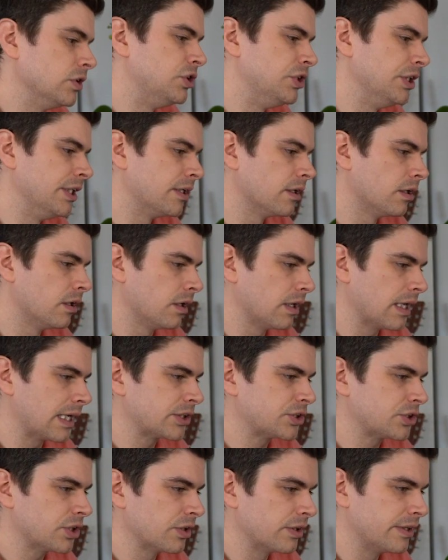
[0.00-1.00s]
G
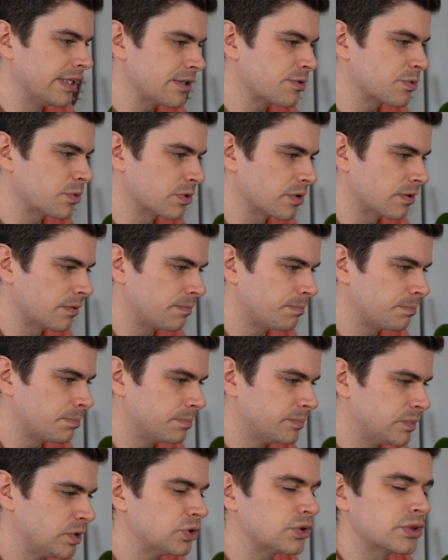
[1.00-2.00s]
Gerlache. This was a
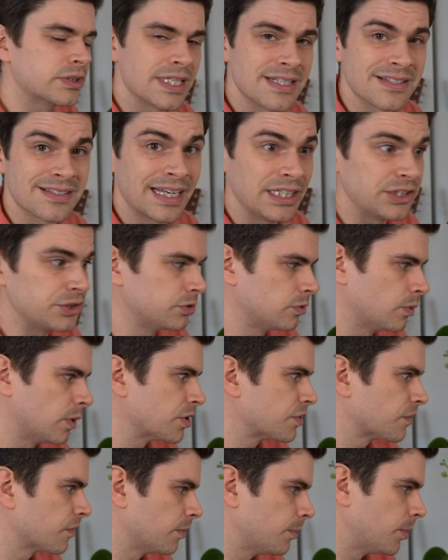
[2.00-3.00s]
sensational watch
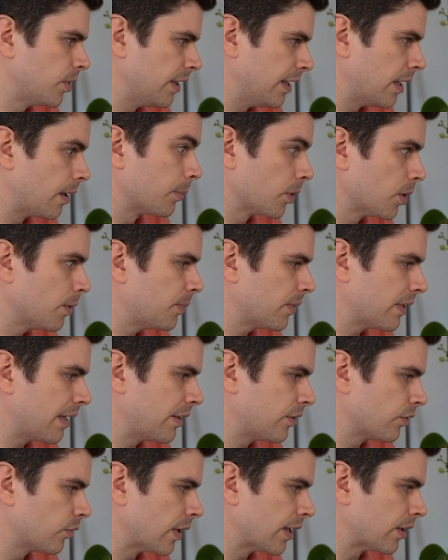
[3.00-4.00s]
for the money. I'm going to put that in
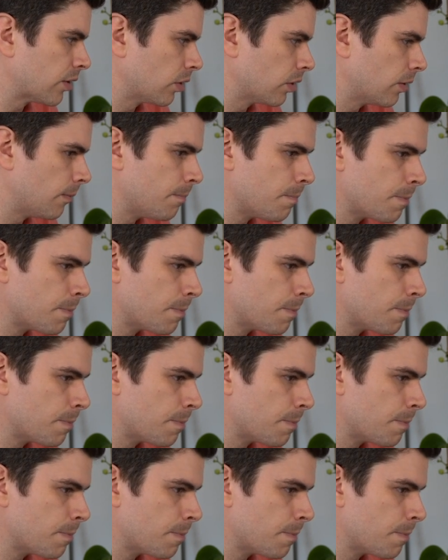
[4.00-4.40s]
the great column.